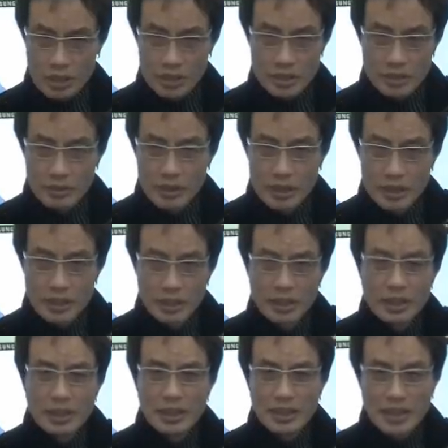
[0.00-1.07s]
of
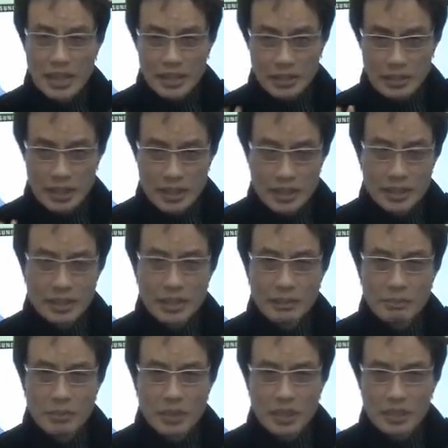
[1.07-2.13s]
contemporary culture,
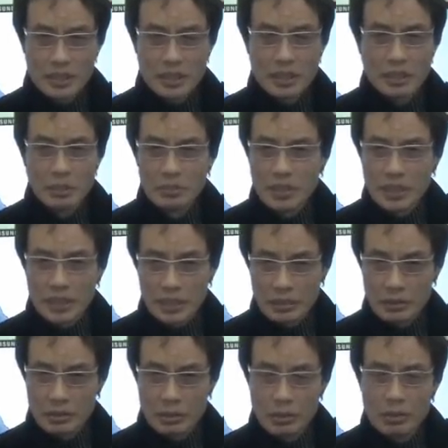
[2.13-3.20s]
and the
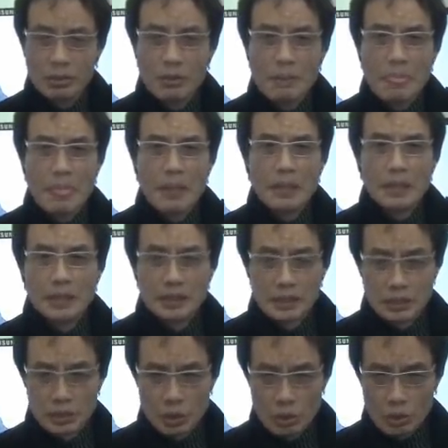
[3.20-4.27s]
morality of women
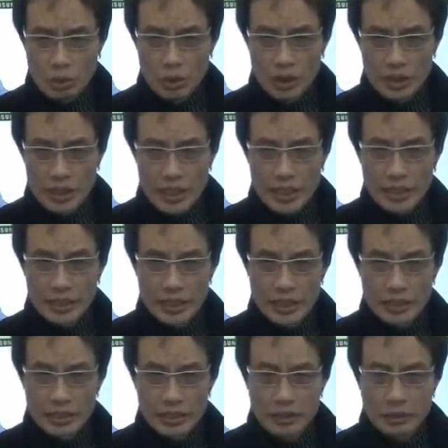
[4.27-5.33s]
during past eras
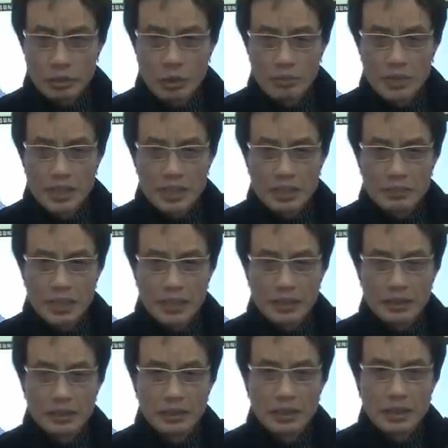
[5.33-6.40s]
just differed
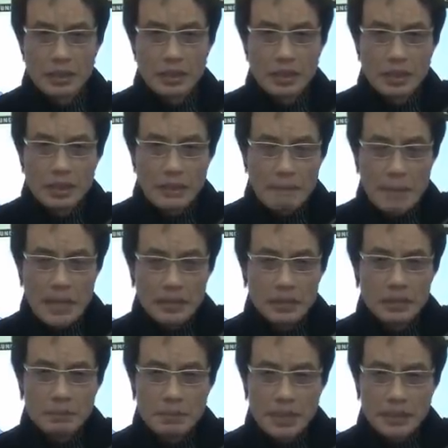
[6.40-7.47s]
tremendously.
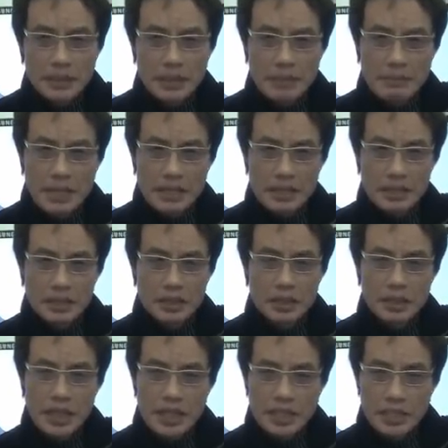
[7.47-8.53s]
However,
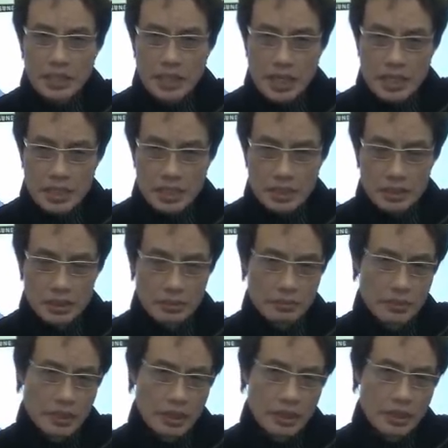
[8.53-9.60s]
the facts are the facts.
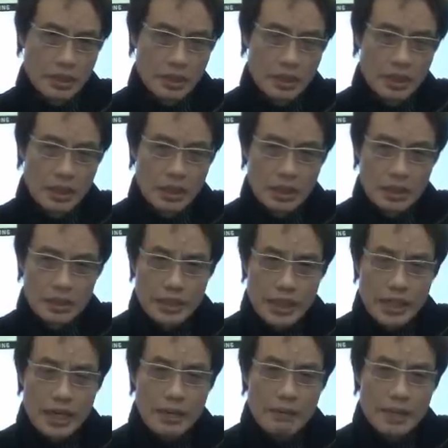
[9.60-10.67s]
If I had
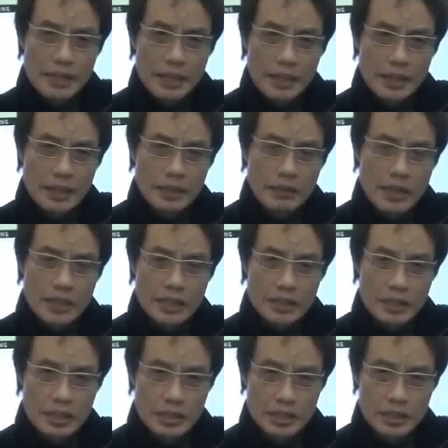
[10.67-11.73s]
presented the story by
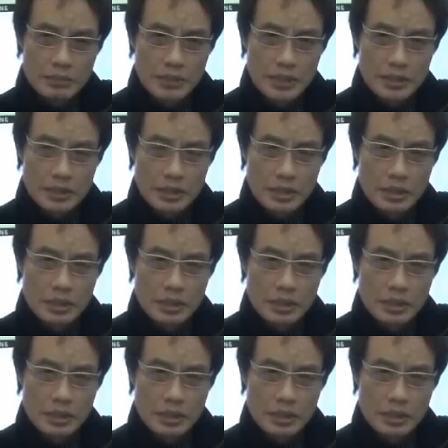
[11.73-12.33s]
accommodating